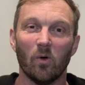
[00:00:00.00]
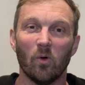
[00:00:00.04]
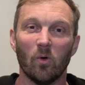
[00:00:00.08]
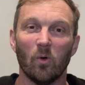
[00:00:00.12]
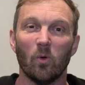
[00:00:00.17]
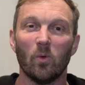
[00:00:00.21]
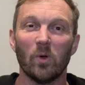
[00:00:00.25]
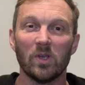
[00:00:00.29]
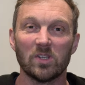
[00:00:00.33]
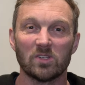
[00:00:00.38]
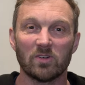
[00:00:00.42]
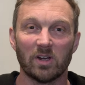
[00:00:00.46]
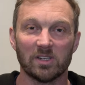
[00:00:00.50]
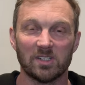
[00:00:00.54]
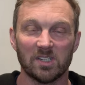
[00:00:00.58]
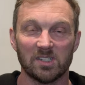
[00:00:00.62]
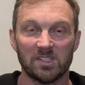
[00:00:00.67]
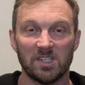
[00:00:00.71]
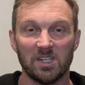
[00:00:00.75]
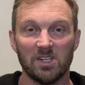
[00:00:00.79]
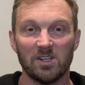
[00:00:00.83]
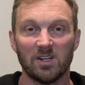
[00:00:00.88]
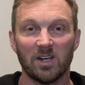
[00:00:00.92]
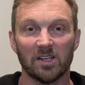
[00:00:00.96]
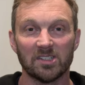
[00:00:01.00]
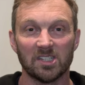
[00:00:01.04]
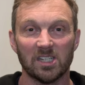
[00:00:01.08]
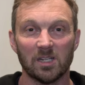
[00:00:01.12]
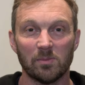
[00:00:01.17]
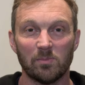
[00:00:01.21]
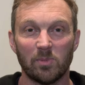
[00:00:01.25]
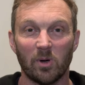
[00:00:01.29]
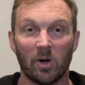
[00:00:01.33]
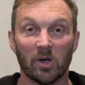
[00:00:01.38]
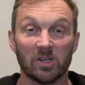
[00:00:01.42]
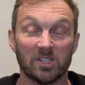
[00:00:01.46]
Always great to see you guys at
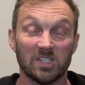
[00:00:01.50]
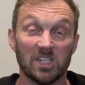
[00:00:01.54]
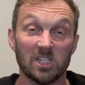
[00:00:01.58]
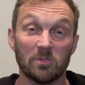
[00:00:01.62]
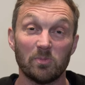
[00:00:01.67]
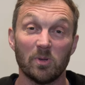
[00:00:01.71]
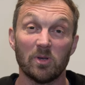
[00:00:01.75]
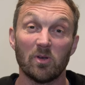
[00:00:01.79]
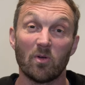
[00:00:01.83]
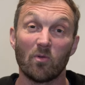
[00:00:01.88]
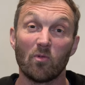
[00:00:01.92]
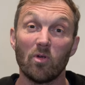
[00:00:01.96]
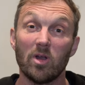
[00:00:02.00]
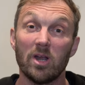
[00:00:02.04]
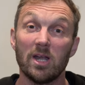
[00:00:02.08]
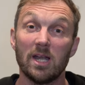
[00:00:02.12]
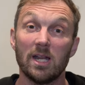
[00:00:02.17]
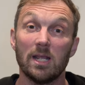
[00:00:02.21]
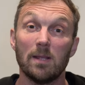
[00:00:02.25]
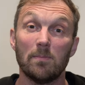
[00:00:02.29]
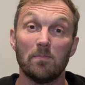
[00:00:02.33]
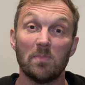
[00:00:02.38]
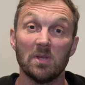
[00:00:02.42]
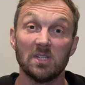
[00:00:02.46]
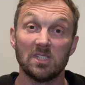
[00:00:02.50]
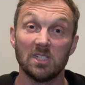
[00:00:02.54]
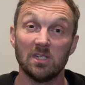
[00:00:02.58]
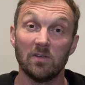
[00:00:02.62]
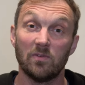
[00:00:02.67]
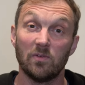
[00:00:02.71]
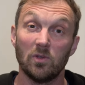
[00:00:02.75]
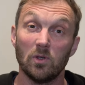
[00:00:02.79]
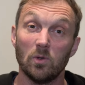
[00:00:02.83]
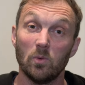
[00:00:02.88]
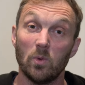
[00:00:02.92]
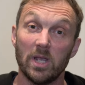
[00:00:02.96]
the box, and it's been a really busy
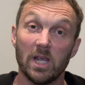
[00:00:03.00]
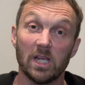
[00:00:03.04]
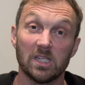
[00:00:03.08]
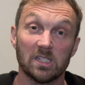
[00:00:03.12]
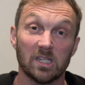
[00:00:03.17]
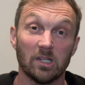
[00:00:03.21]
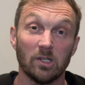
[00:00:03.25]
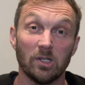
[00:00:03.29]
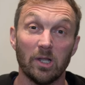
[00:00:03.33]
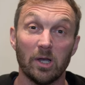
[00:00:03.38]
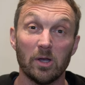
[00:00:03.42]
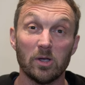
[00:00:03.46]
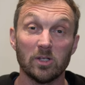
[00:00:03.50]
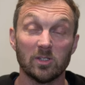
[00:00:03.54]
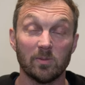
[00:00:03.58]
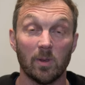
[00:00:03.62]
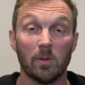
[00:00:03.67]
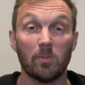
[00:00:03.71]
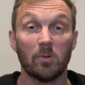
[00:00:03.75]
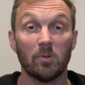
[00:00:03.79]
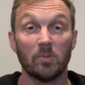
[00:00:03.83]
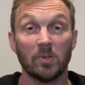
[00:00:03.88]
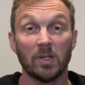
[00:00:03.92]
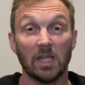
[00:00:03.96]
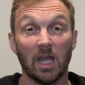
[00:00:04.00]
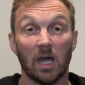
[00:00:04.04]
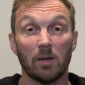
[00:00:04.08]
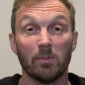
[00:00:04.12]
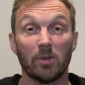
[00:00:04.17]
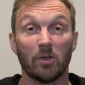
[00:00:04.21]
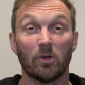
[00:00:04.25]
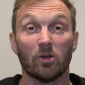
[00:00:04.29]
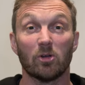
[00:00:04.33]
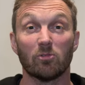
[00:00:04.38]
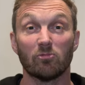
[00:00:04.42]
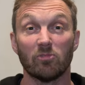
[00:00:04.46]
few weeks. Loads of people have been
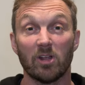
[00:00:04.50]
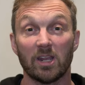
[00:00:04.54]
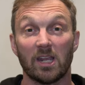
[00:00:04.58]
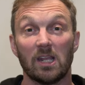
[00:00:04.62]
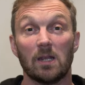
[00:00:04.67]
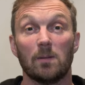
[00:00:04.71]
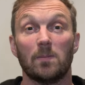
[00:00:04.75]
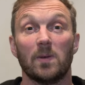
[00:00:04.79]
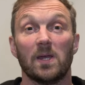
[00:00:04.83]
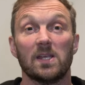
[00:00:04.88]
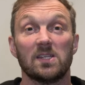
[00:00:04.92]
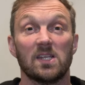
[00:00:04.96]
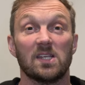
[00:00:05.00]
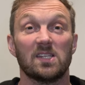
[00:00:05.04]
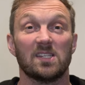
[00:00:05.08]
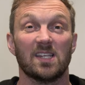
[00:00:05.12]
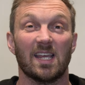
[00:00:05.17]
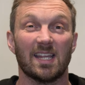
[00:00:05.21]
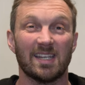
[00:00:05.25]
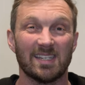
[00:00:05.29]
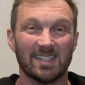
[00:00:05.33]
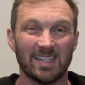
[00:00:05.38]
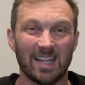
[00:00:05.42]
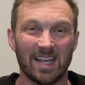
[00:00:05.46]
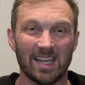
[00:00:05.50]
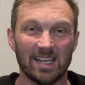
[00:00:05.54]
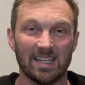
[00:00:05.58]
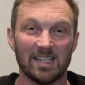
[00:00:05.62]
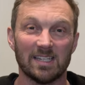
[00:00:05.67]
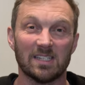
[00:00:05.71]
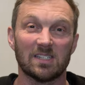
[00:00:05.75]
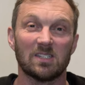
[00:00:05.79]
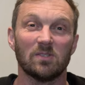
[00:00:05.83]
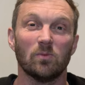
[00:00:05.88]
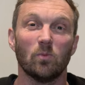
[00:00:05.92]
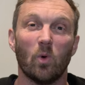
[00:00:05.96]
coming on a regular basis, and that
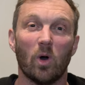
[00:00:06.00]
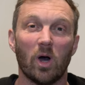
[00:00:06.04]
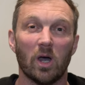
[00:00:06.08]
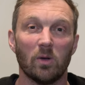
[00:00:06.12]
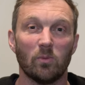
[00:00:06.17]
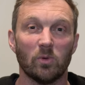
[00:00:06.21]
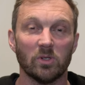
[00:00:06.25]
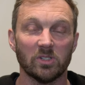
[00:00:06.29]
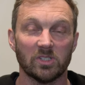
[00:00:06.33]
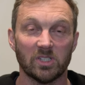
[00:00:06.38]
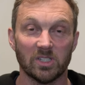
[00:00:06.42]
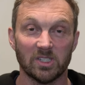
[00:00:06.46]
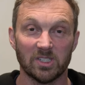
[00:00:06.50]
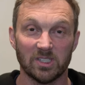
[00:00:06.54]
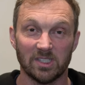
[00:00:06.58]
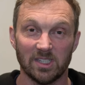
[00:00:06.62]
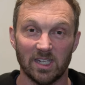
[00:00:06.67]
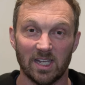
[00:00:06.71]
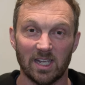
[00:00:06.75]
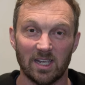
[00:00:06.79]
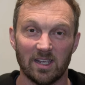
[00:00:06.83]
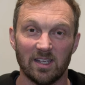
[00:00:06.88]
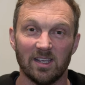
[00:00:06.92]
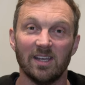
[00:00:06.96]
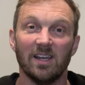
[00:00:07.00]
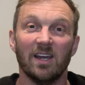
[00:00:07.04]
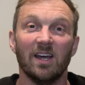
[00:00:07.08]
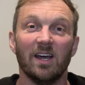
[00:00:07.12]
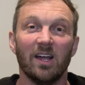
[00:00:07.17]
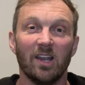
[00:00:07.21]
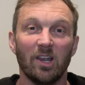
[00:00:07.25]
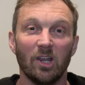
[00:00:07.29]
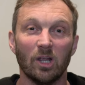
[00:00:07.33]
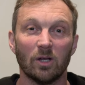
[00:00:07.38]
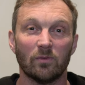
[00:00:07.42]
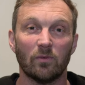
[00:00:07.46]
is what I want to see.
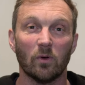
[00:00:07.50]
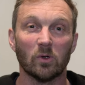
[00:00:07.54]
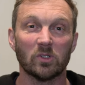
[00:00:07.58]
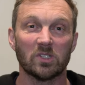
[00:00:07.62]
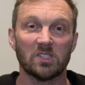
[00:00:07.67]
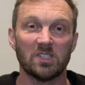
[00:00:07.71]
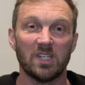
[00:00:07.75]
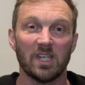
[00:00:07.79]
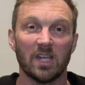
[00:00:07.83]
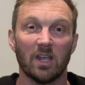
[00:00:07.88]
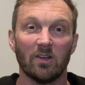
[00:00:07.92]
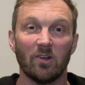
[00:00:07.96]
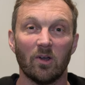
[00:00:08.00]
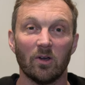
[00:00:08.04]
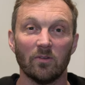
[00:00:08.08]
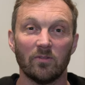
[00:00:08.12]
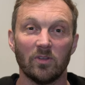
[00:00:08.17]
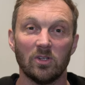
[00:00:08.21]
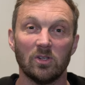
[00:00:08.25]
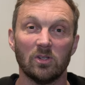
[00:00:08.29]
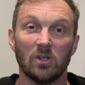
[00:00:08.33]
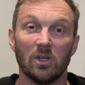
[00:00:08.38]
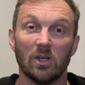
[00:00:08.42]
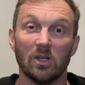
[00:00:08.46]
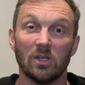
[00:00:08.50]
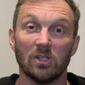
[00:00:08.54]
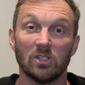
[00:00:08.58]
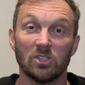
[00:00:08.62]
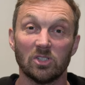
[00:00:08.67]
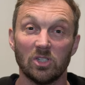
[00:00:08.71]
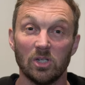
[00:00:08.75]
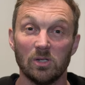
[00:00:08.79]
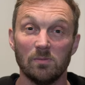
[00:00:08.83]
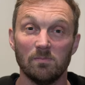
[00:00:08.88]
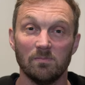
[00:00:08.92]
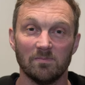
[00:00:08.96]
Look forward to seeing a lot of you
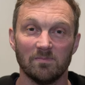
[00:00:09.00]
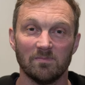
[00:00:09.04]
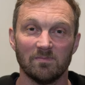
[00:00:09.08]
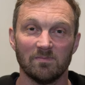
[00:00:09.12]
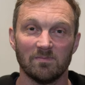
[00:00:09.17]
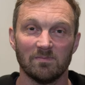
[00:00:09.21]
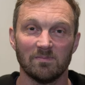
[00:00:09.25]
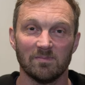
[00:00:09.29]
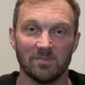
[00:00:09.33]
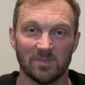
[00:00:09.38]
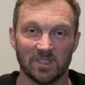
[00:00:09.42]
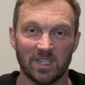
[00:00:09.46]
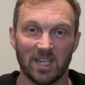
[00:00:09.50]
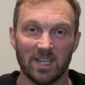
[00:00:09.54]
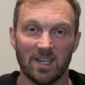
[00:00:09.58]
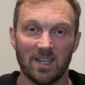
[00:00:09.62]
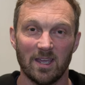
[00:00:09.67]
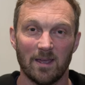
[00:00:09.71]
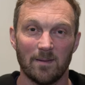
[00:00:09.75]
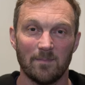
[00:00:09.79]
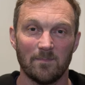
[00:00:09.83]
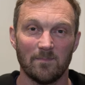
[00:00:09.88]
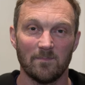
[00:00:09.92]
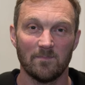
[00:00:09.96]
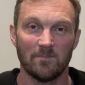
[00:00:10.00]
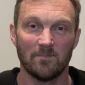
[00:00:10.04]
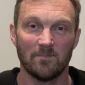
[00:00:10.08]
soon. Take care.